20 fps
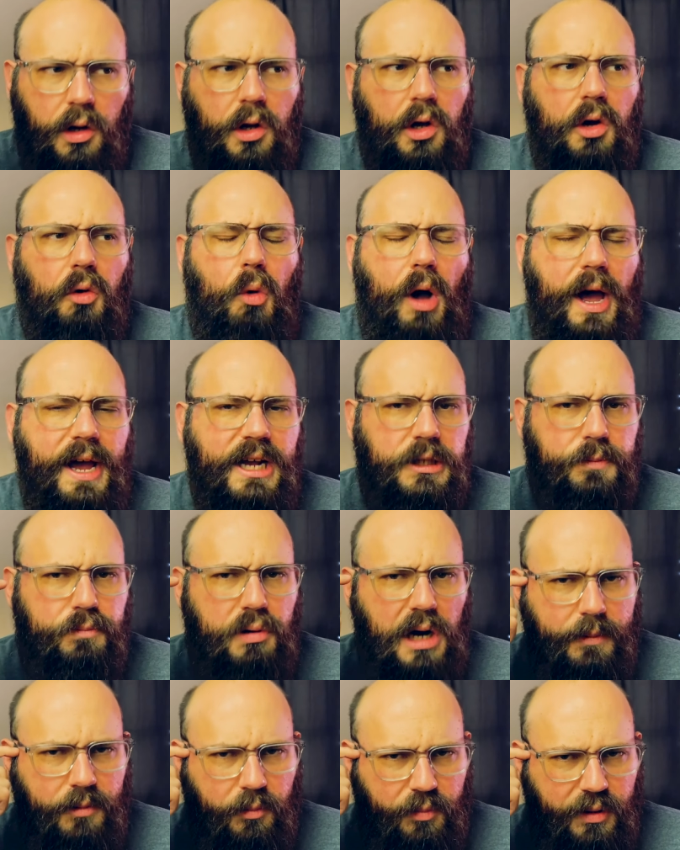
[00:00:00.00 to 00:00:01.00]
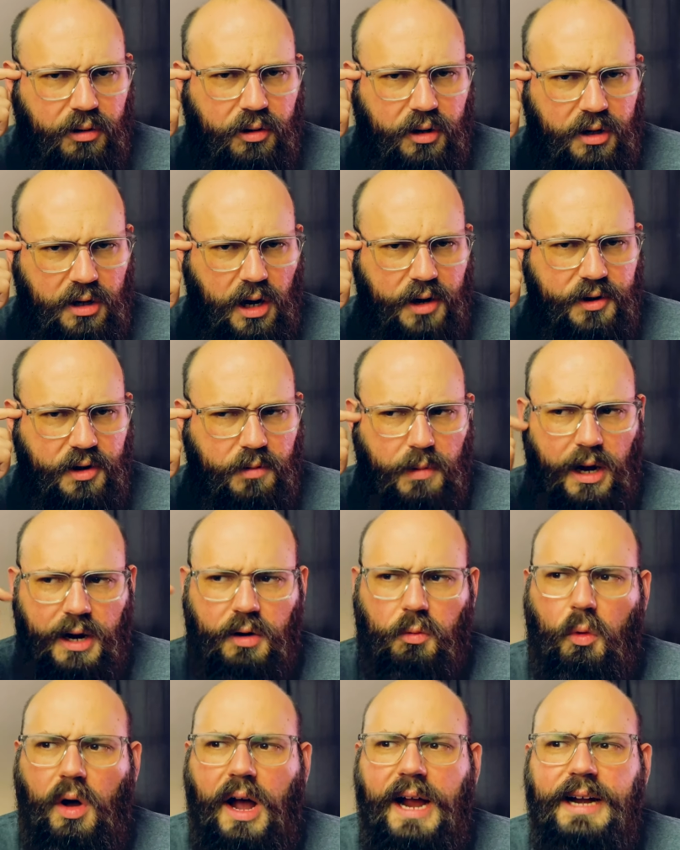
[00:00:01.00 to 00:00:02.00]
Why is probability on your mind?
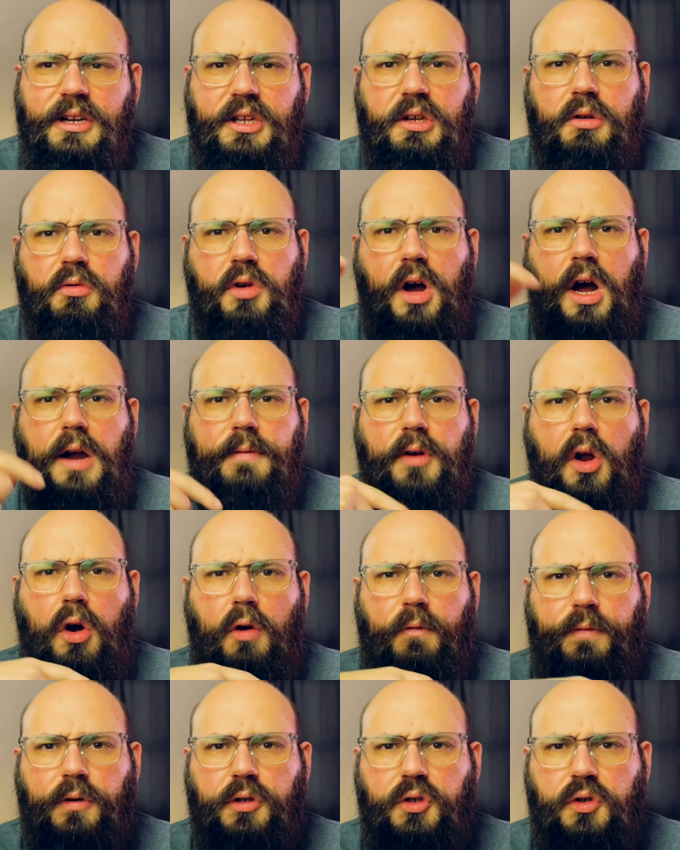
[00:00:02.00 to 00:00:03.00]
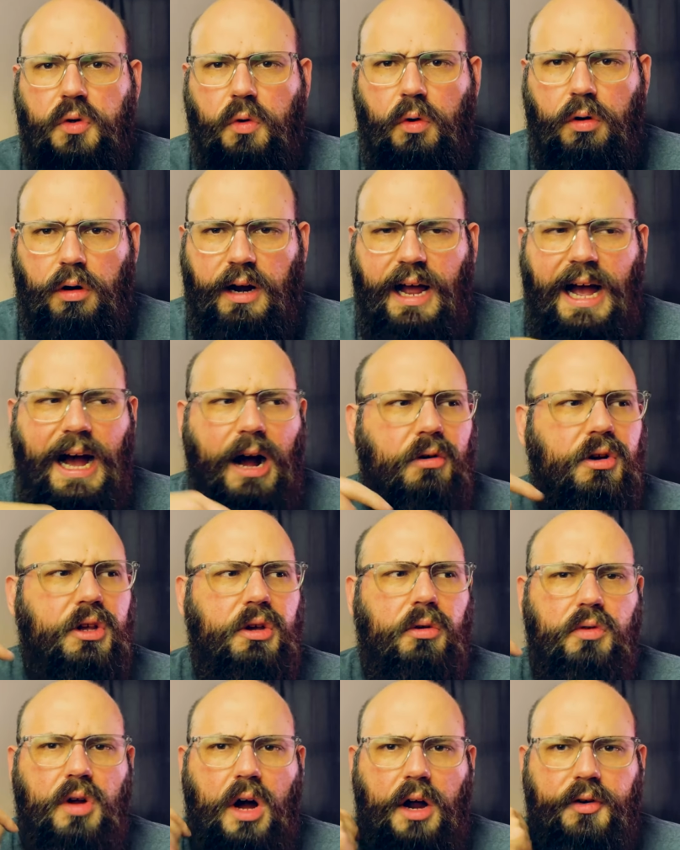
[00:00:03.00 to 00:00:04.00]
Why do you not know for sure? How do you
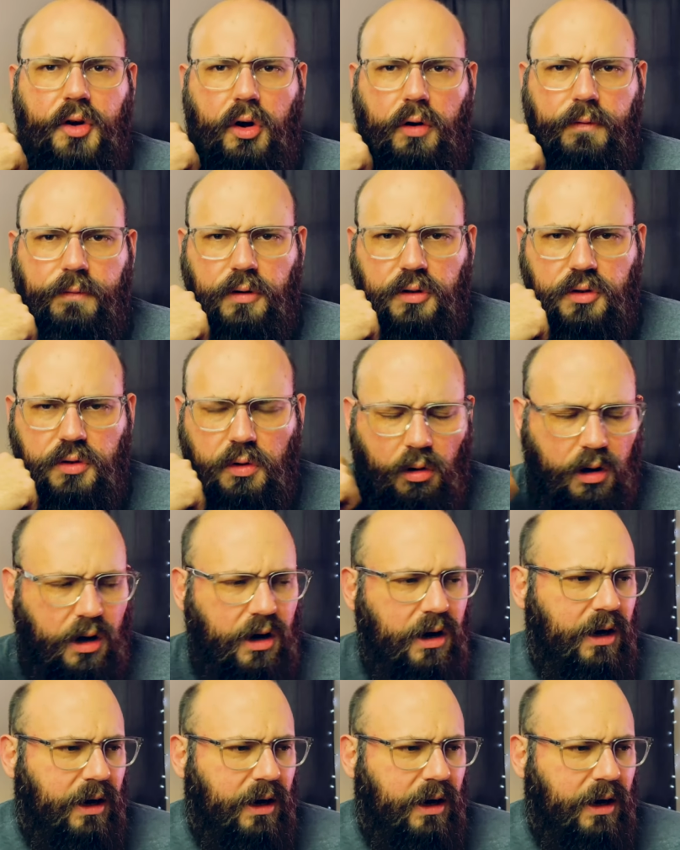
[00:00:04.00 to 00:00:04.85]
not know for sure?